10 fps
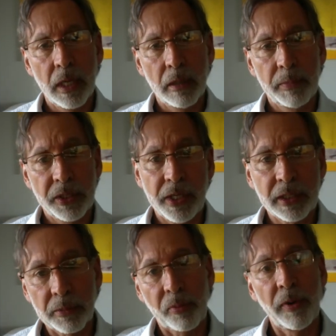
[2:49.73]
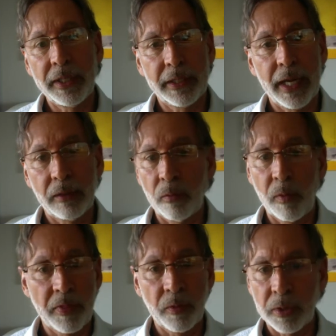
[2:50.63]
But you get the point that
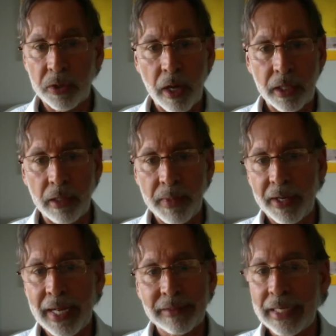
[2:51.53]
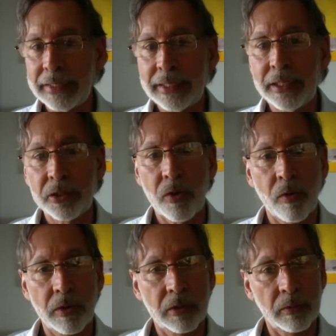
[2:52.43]
whether we're talking about SAT
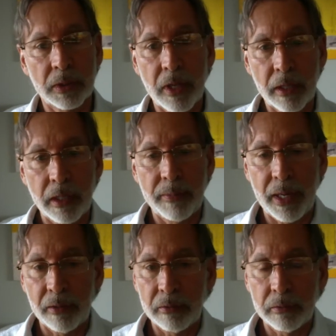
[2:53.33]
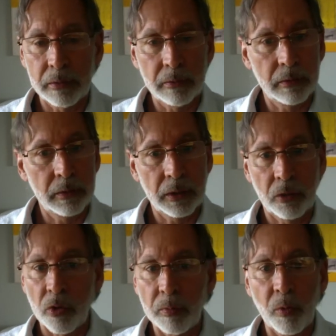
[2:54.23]
scores or we're talking about
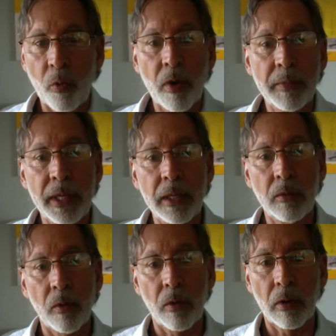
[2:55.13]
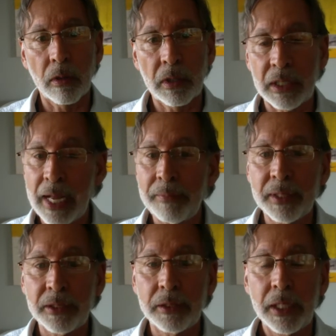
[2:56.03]
global warming or
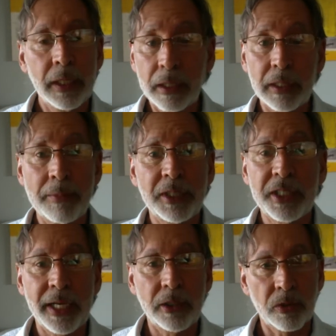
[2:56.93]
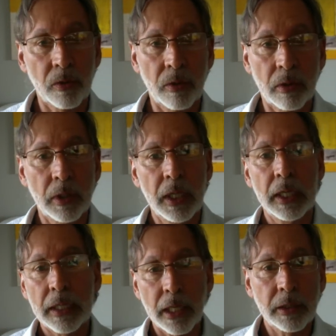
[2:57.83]
climate change or
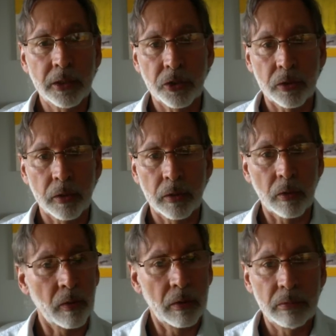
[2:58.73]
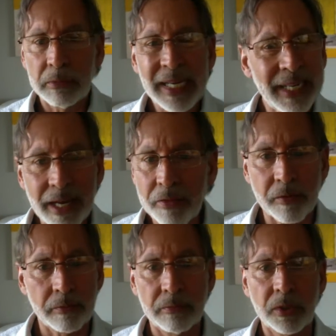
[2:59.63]
gun control or any
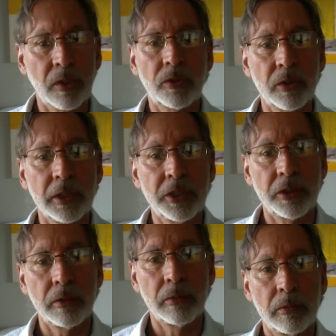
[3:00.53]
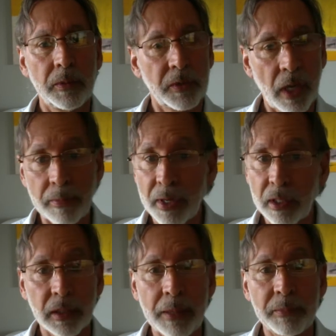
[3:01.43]
other social issue, we were talking about
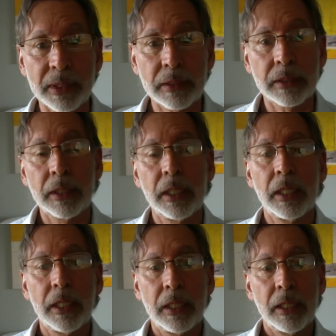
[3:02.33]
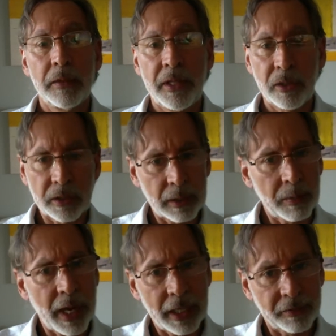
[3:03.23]
Columbus, there's some
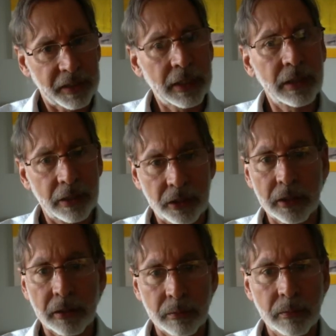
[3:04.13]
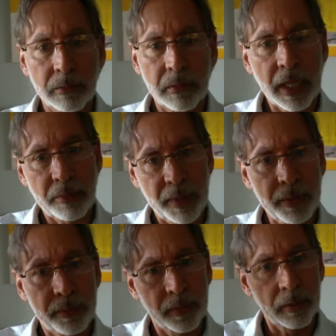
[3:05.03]
kind of syllogism that
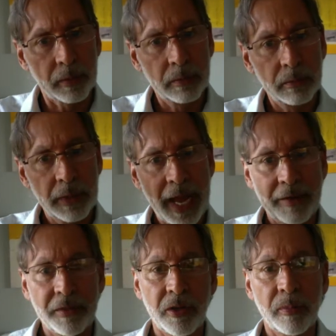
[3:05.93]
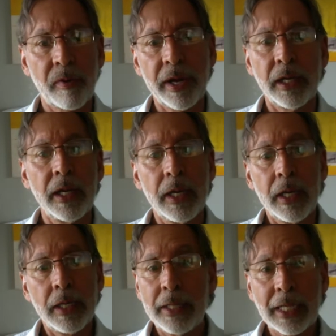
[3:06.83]
people have in their brain.
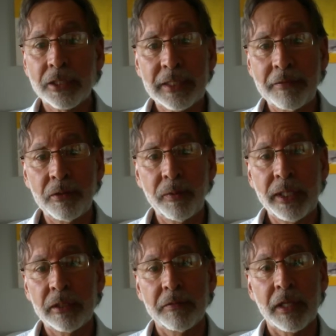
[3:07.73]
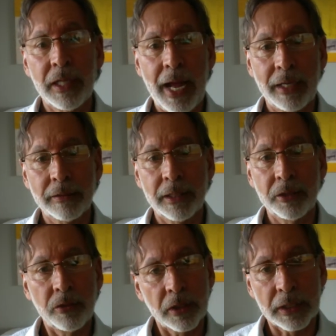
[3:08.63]
That's 7 weeks of the class, and
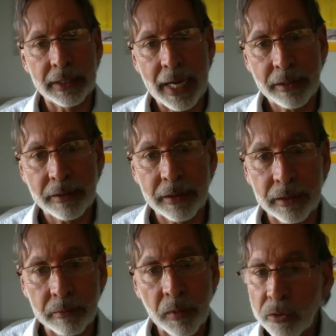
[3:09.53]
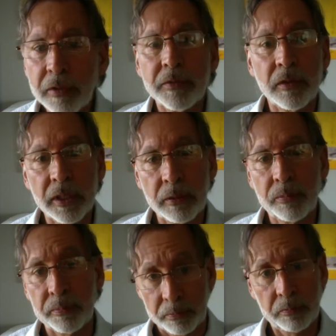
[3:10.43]
you took a test, and most of you did
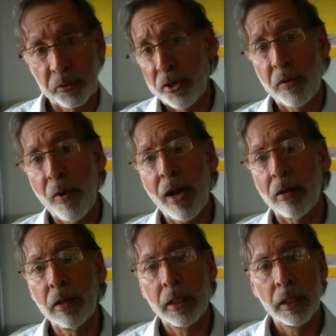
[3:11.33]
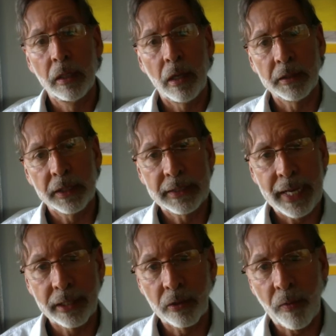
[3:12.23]
pretty well on the
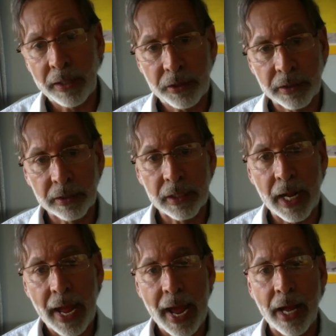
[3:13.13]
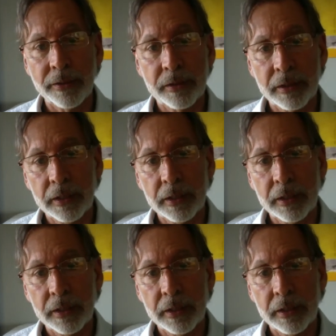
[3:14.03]
10 questions that I asked